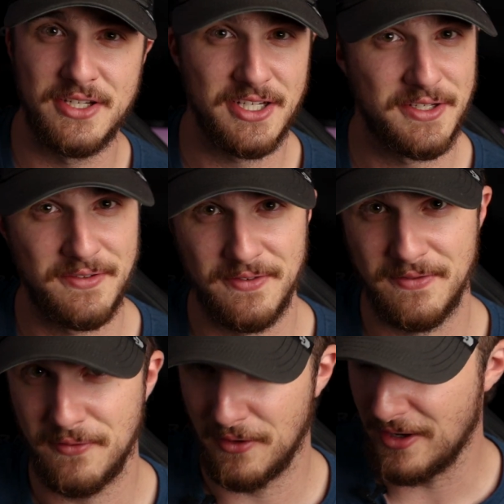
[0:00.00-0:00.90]
6
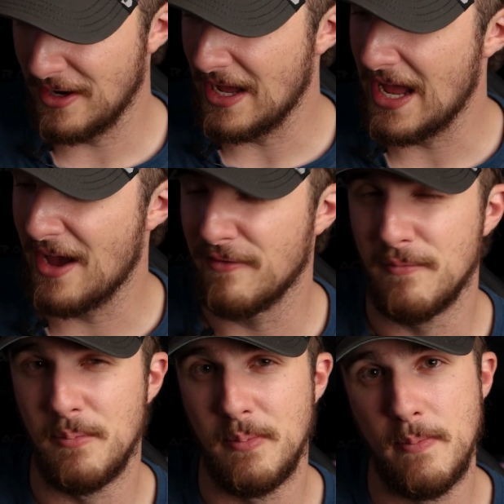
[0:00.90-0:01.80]
foot. I have
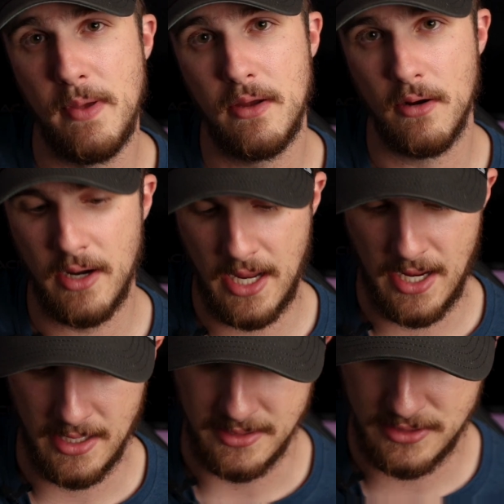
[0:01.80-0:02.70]
bigger
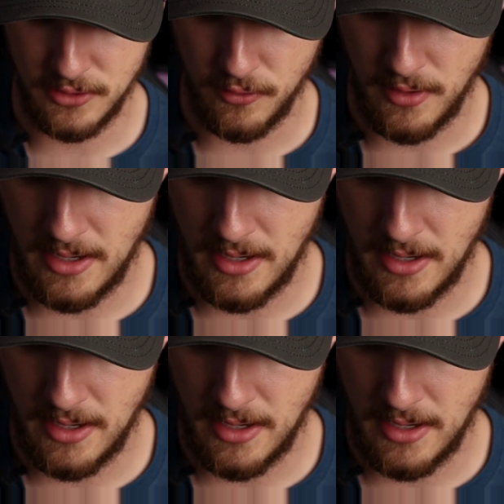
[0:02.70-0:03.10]
hands, so